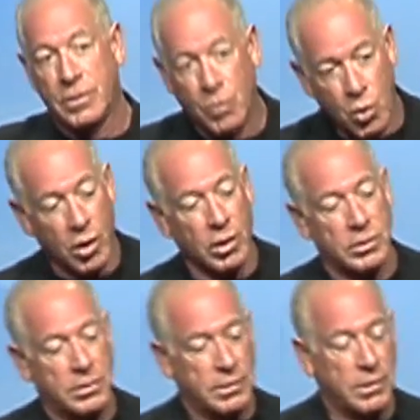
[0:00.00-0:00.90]
the
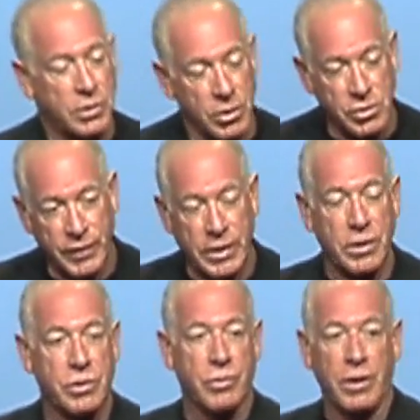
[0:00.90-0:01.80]
world in terms of
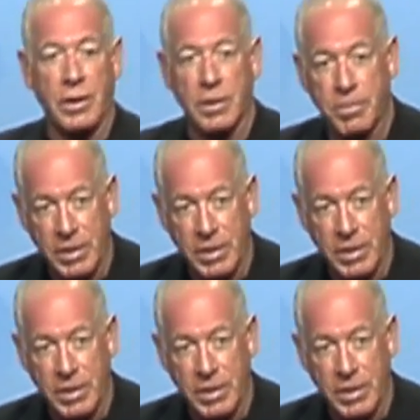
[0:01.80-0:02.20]
industry,